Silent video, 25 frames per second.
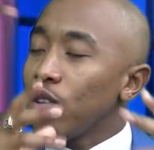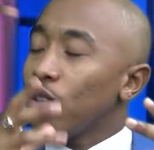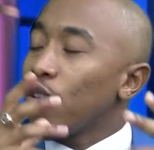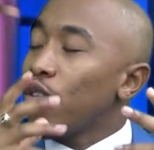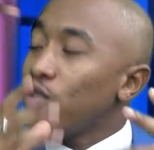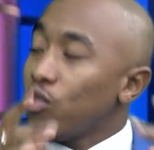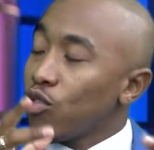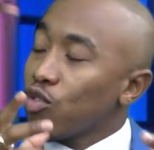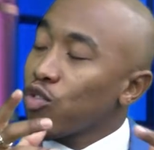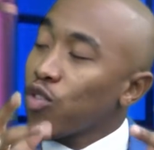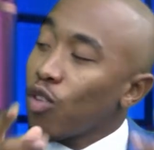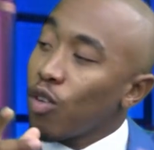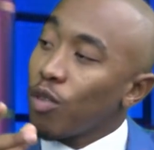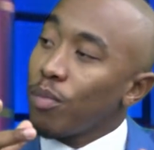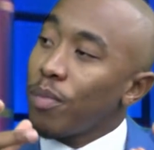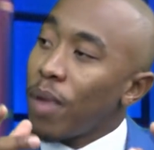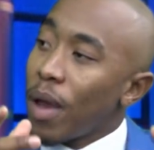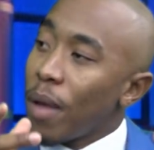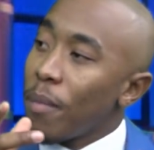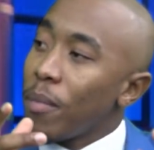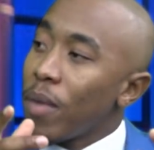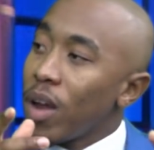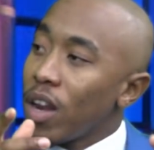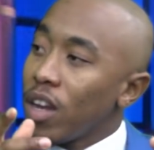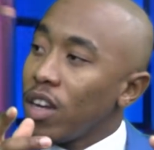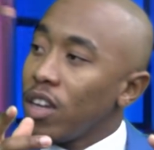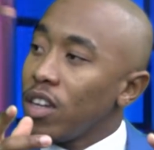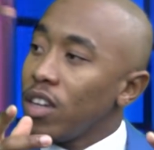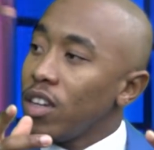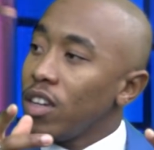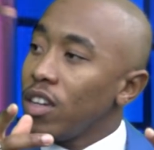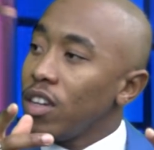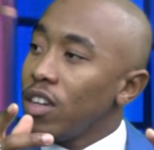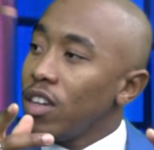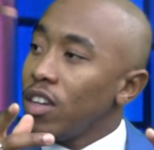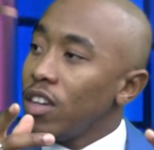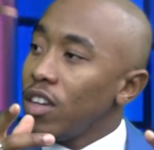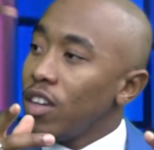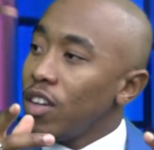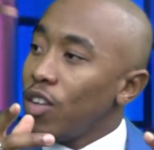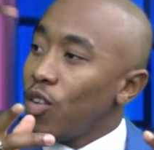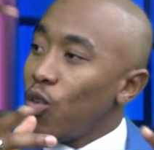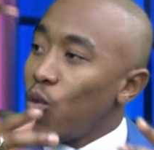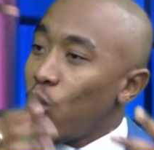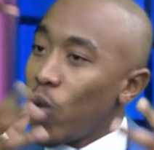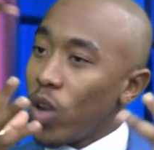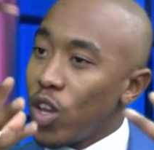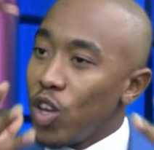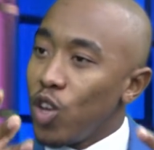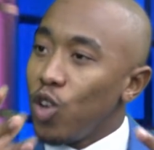controlled by money.
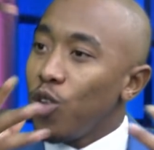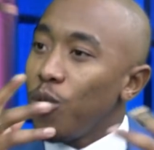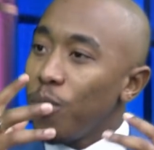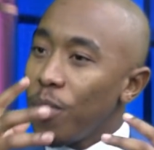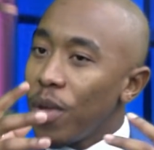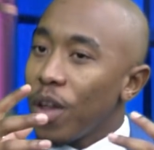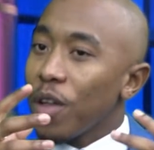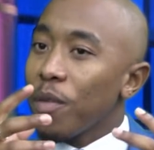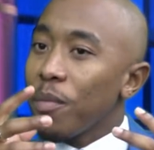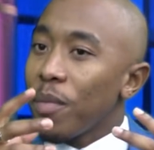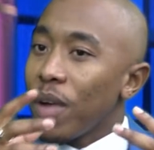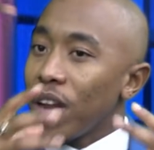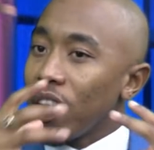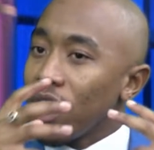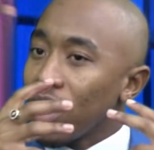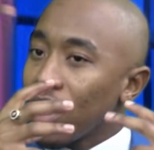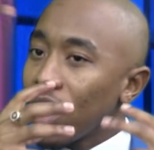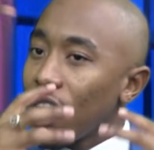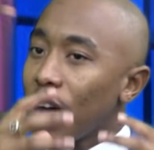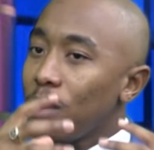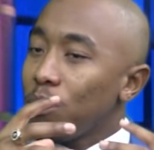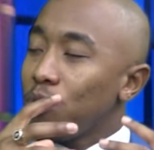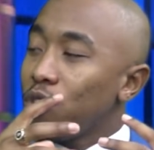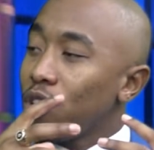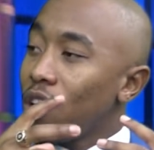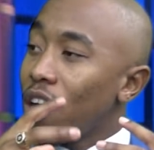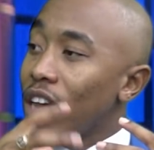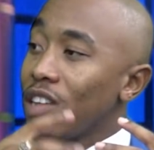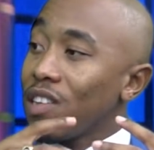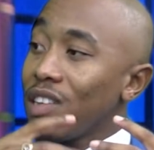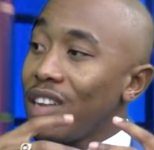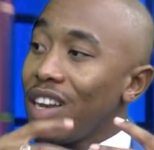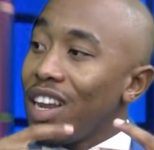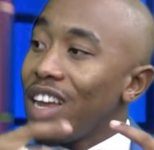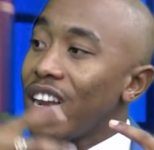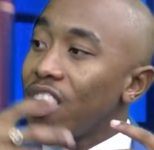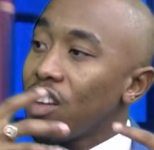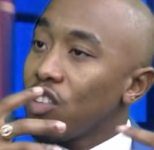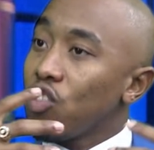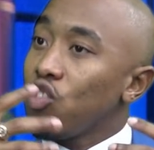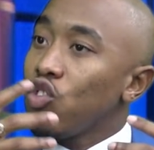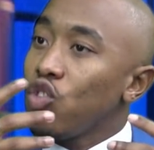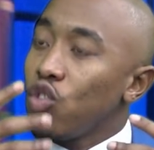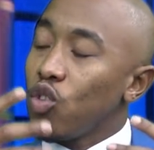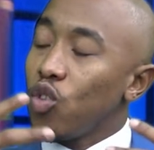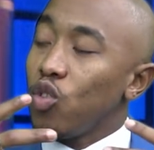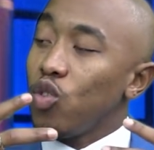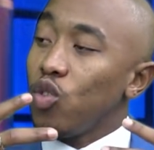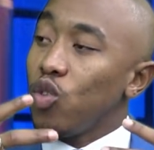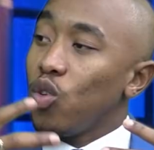When you make money, come to us, let us
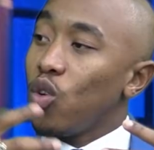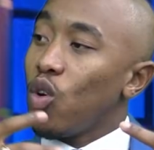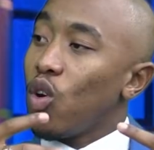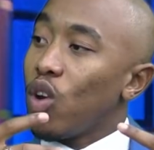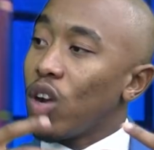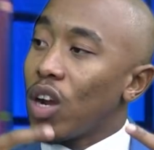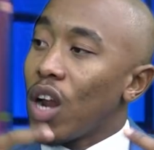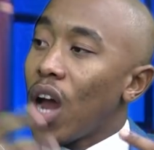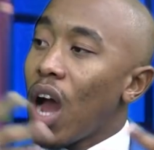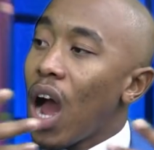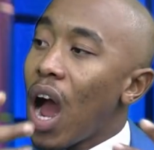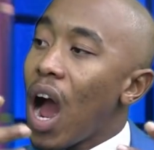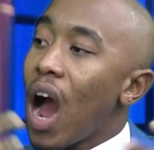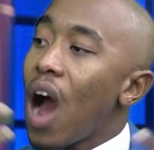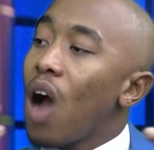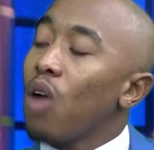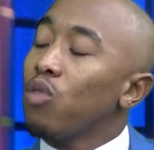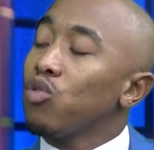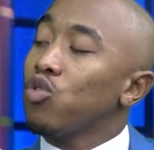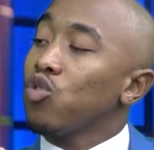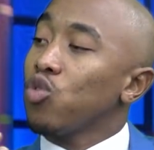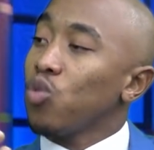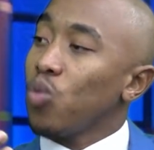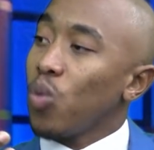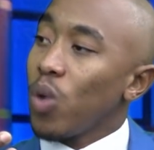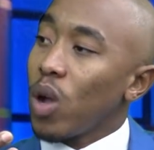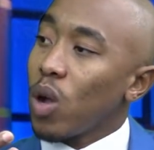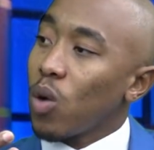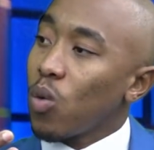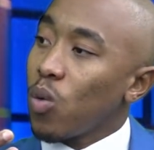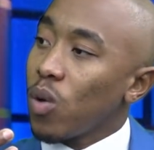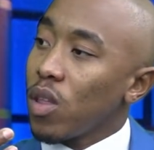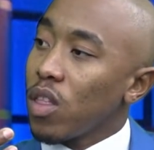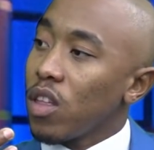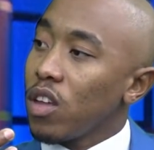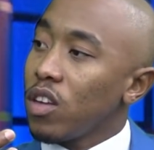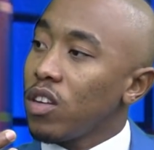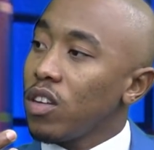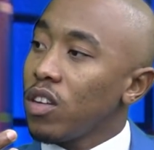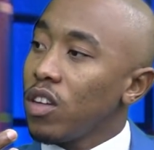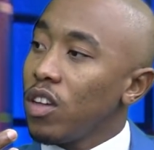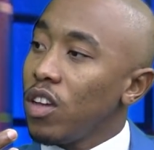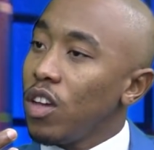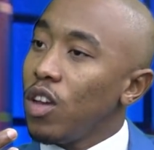show you on how to work with it.